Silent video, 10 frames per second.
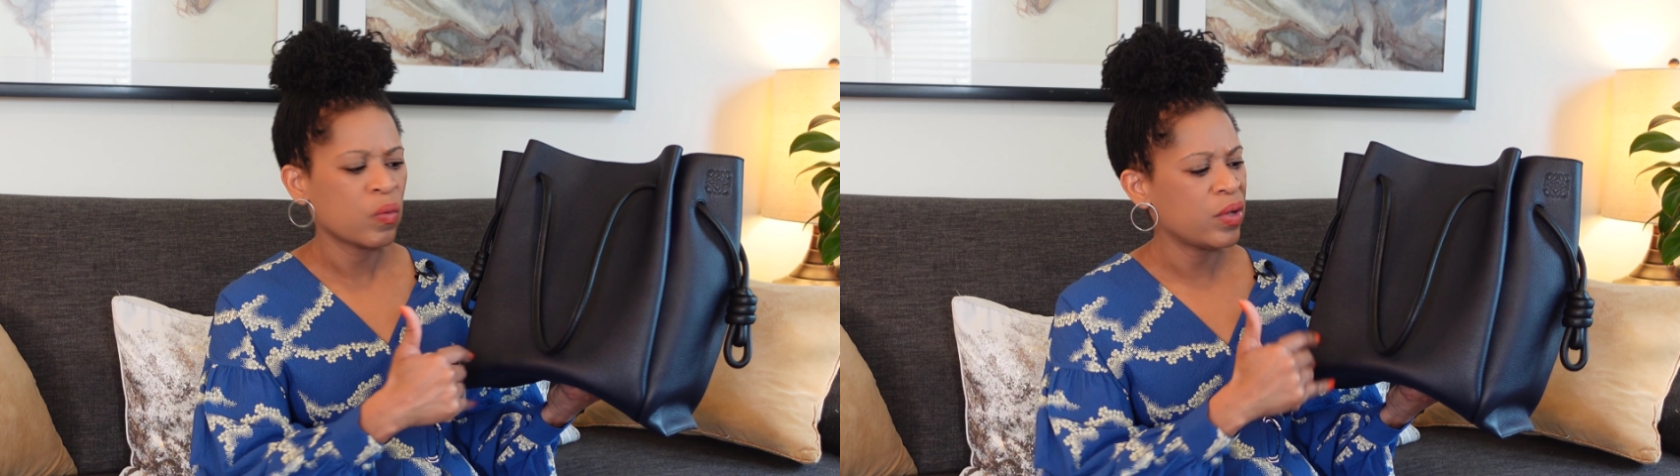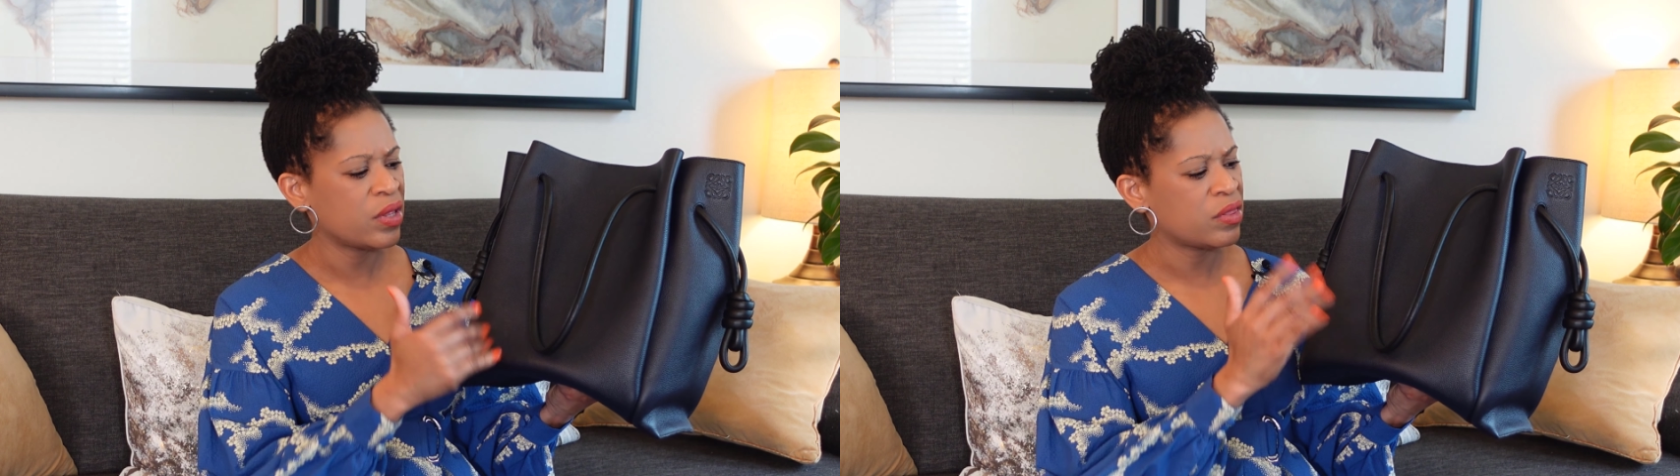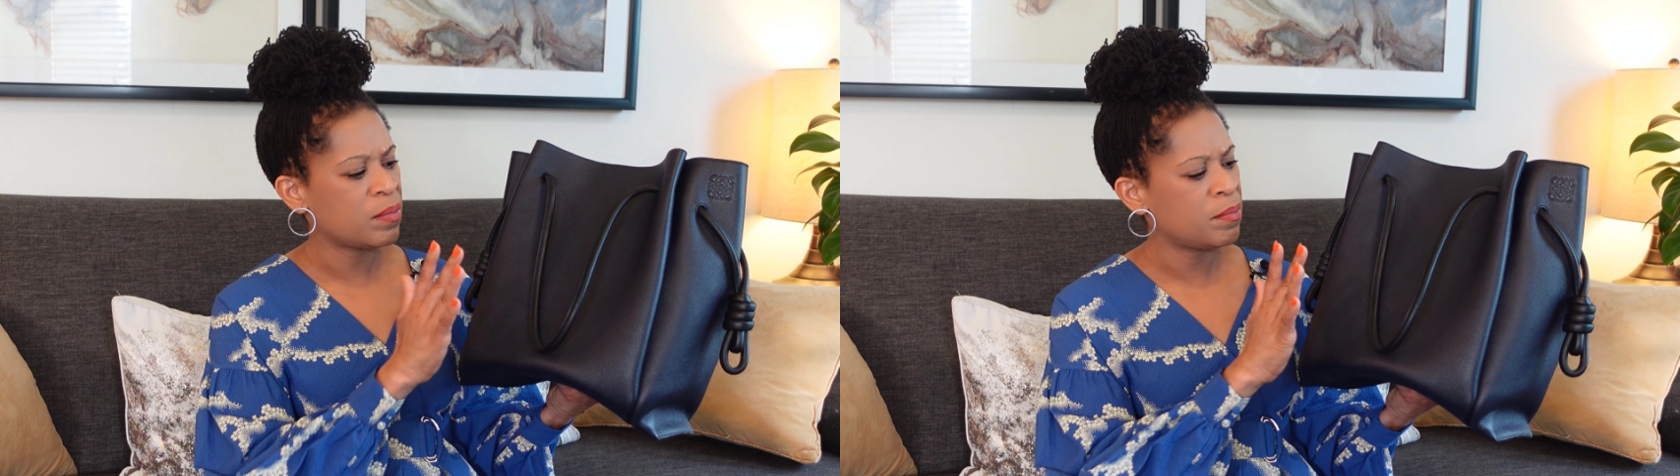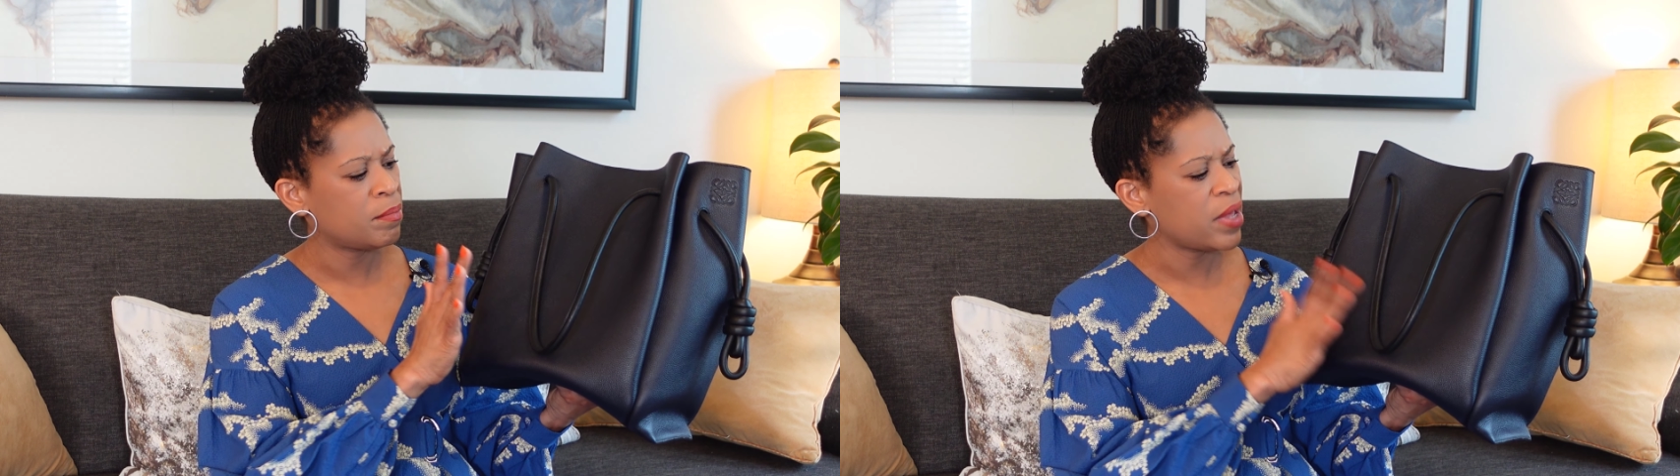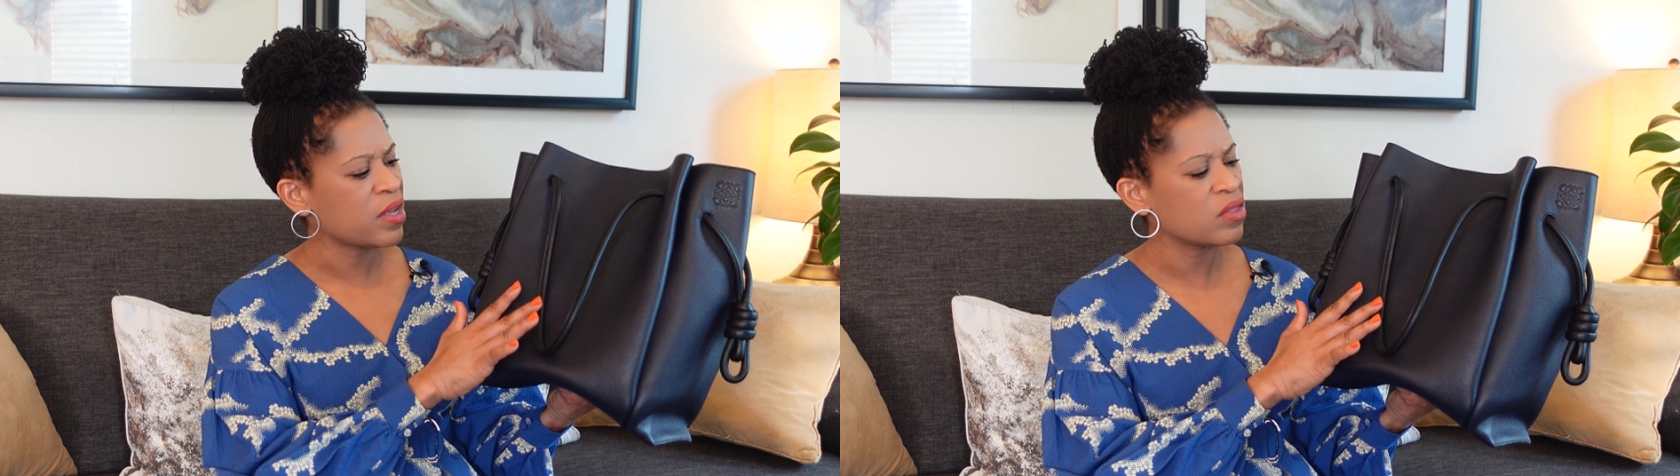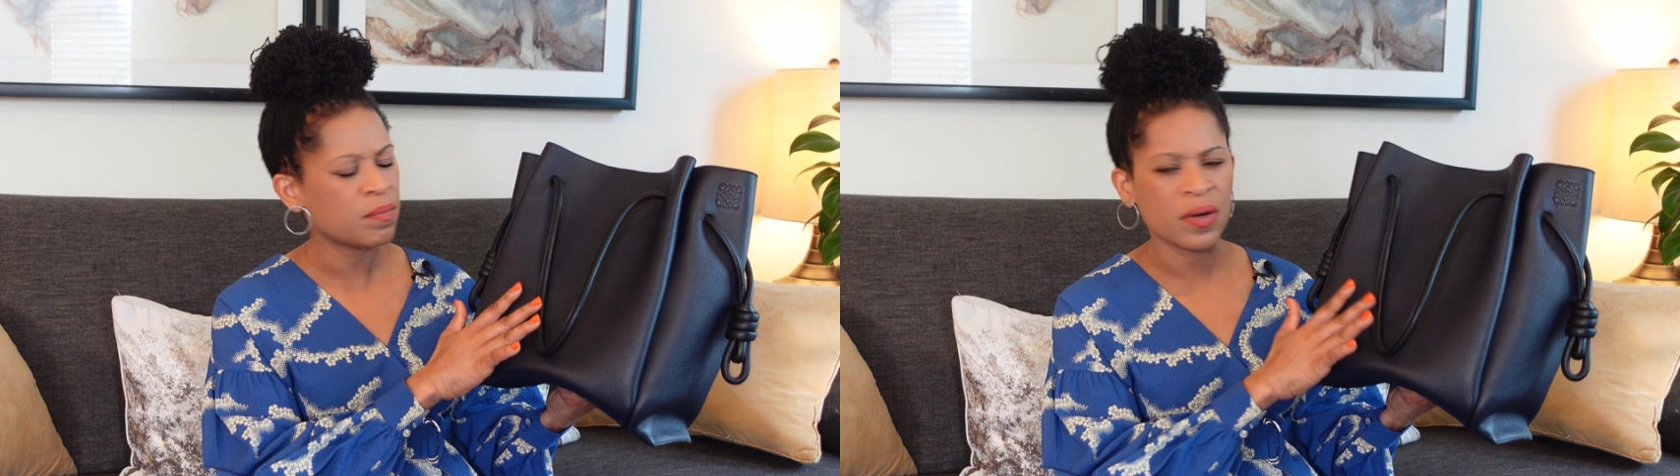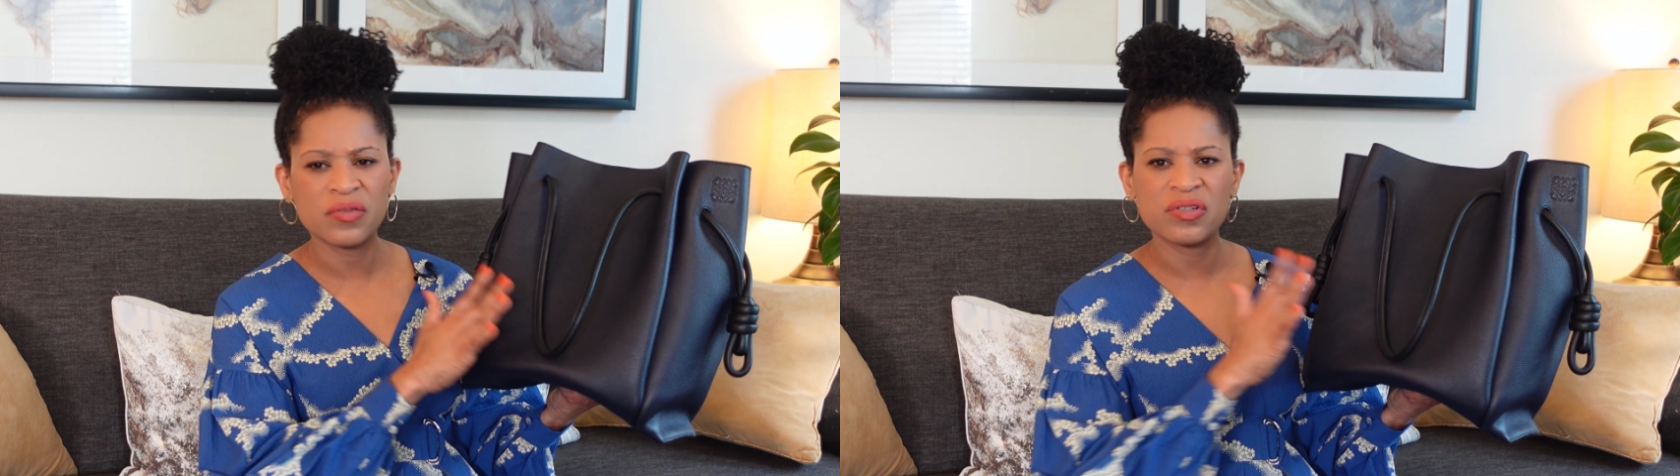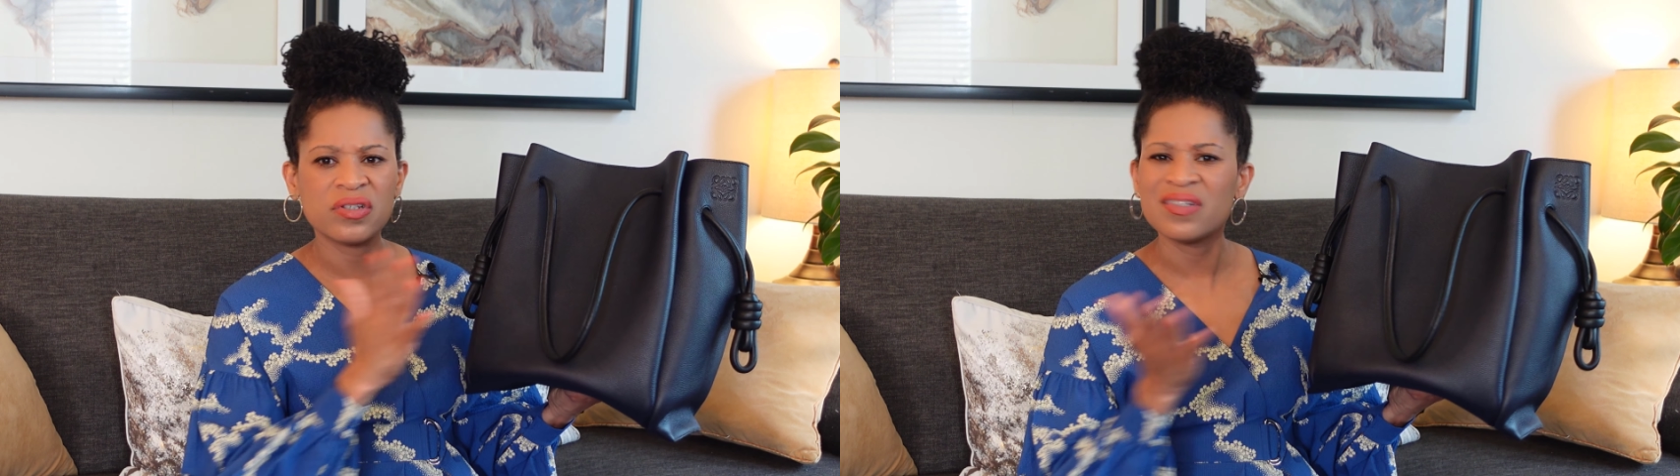with making the purchase